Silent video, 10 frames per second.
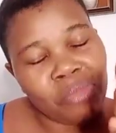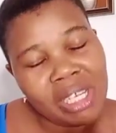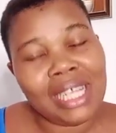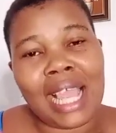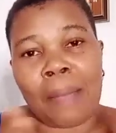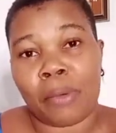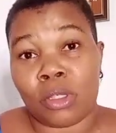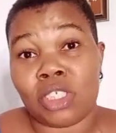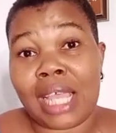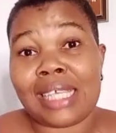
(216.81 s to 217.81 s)
really
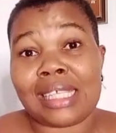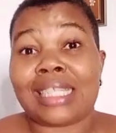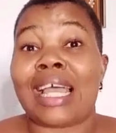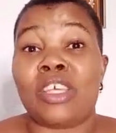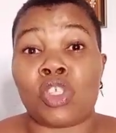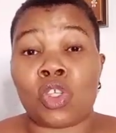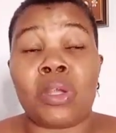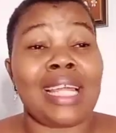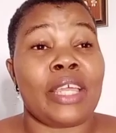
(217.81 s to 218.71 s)
apologized there, that he's sorry